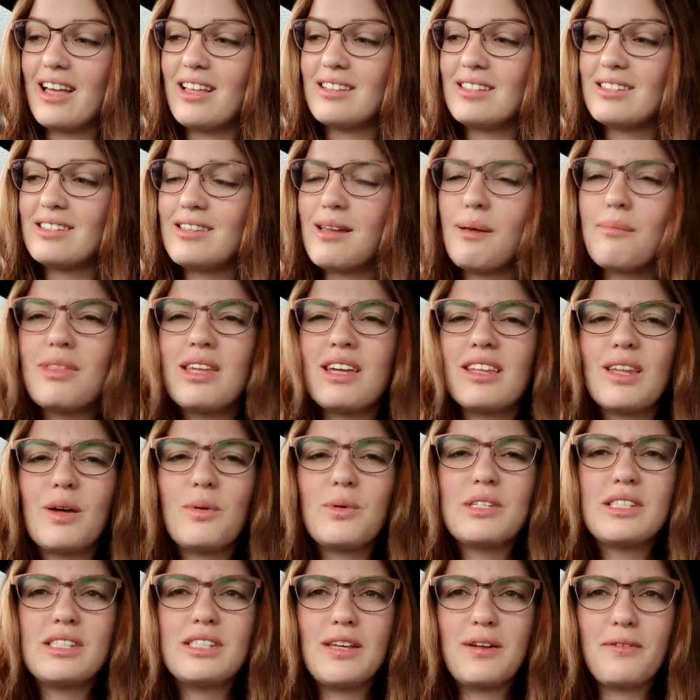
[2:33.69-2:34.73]
Something that
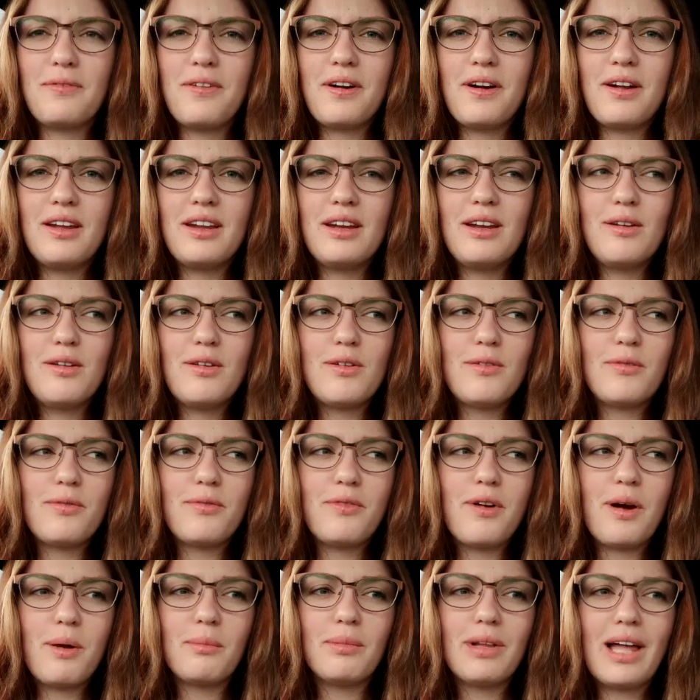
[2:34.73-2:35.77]
was different
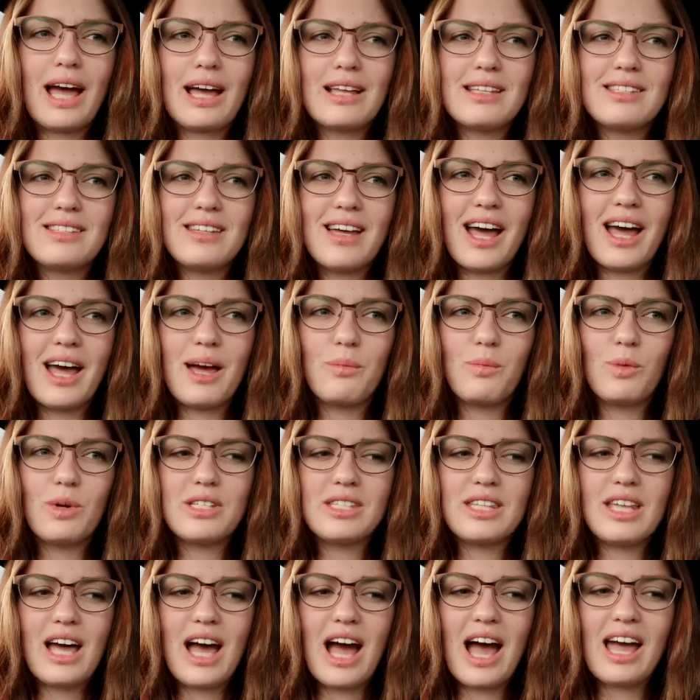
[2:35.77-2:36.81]
from last time
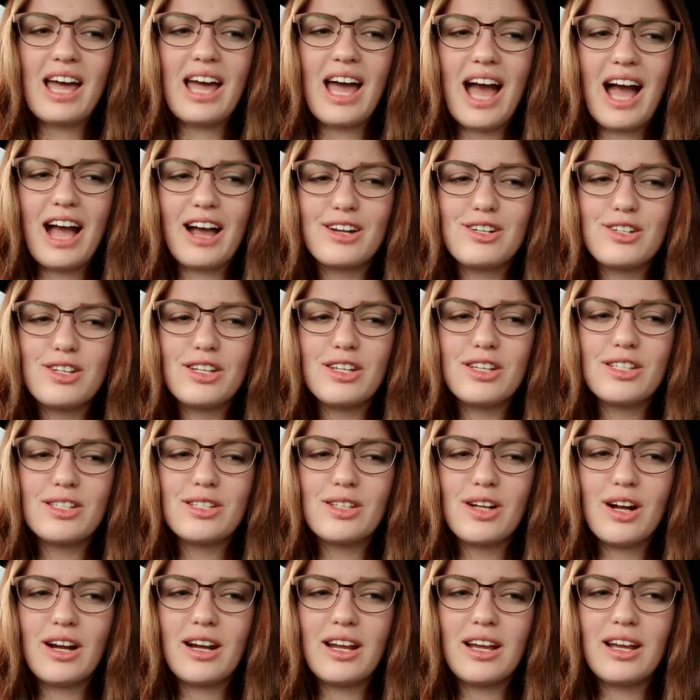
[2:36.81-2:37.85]
was that I actually
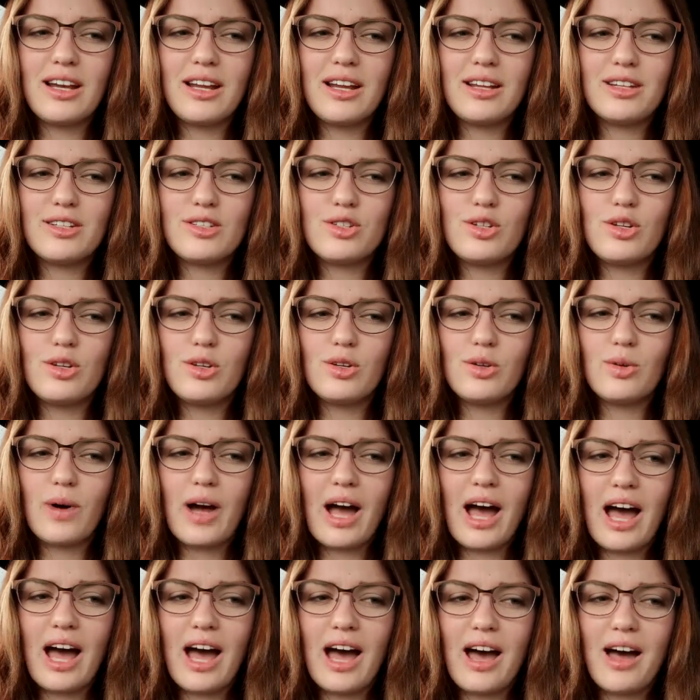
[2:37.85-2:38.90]
started to
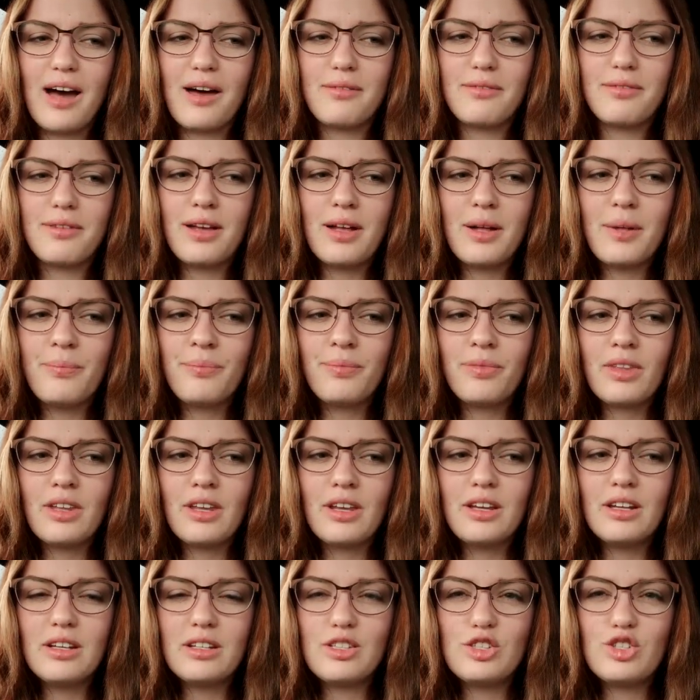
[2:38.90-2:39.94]
have
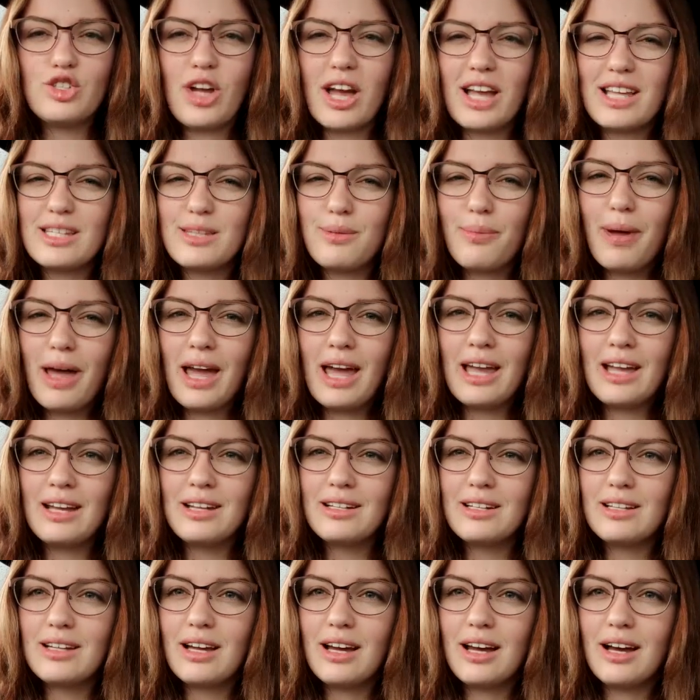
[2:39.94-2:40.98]
chest
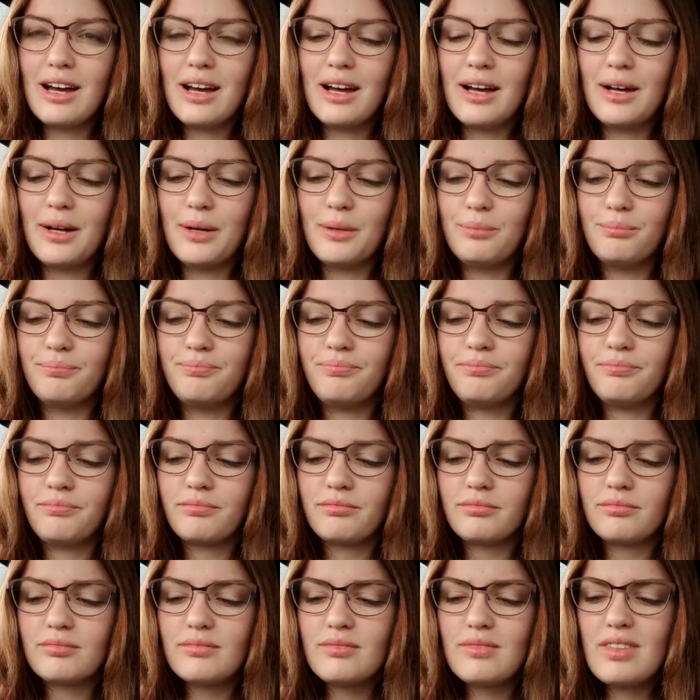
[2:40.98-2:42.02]
pain.
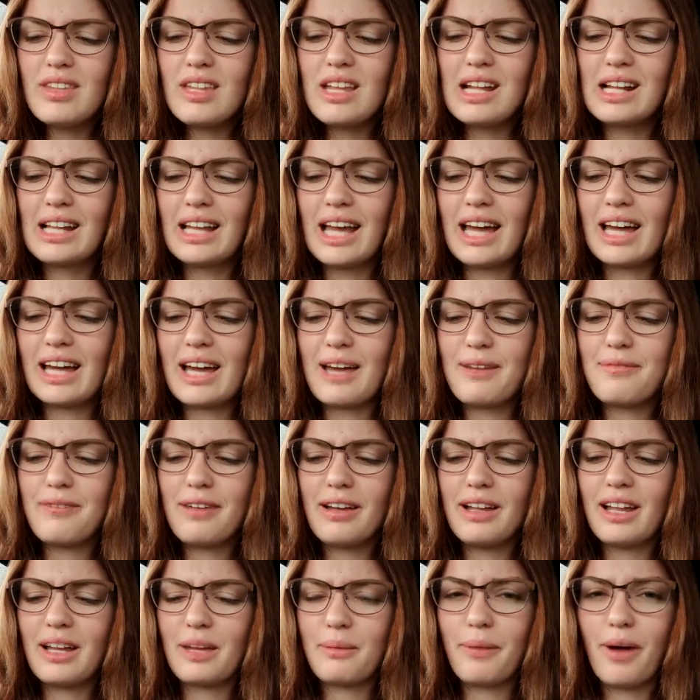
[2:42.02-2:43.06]
Like I
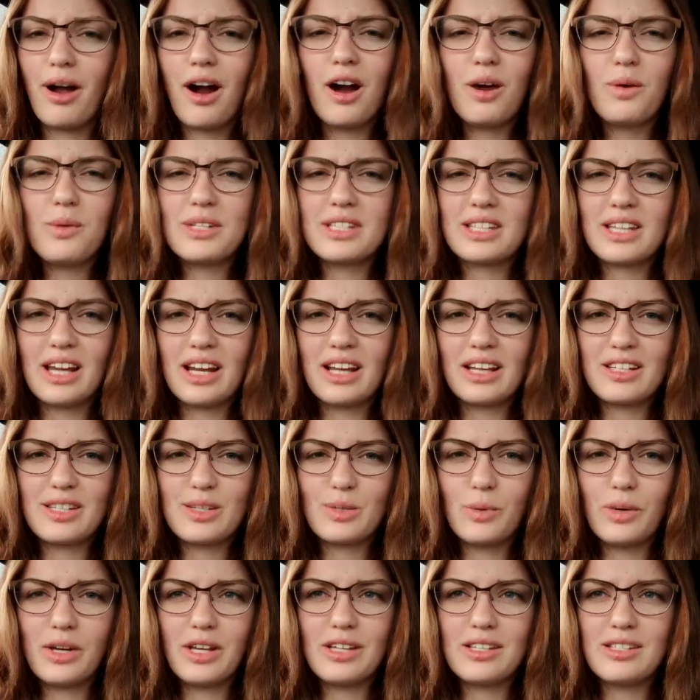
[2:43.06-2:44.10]
felt like my heart was getting
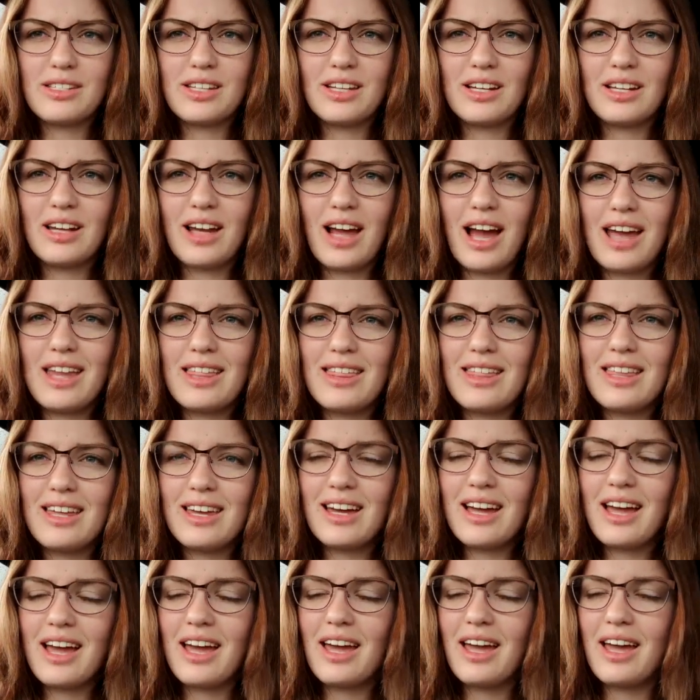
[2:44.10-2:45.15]
squeezed, and I
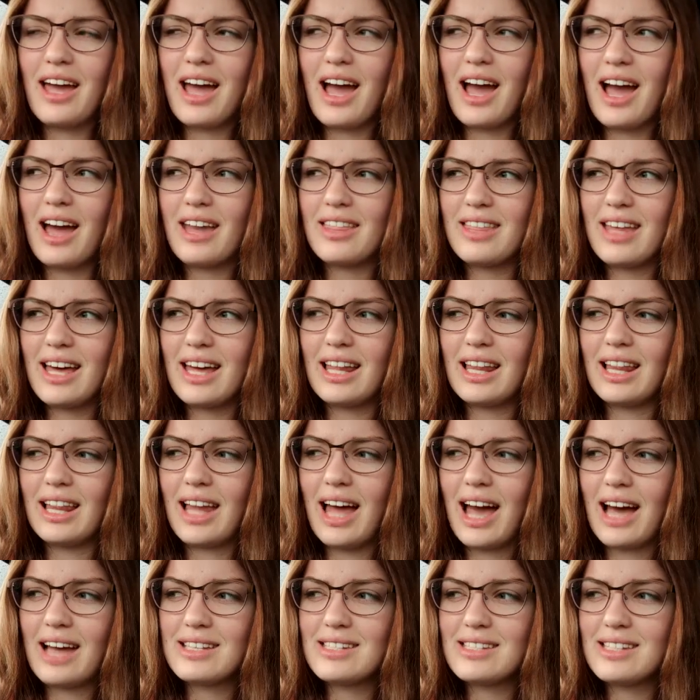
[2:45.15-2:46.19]
think I had that
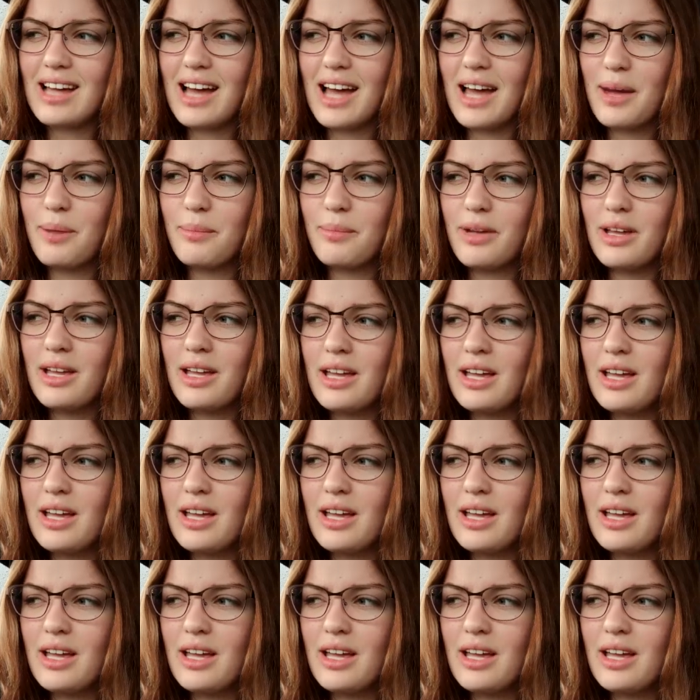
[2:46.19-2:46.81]
last time,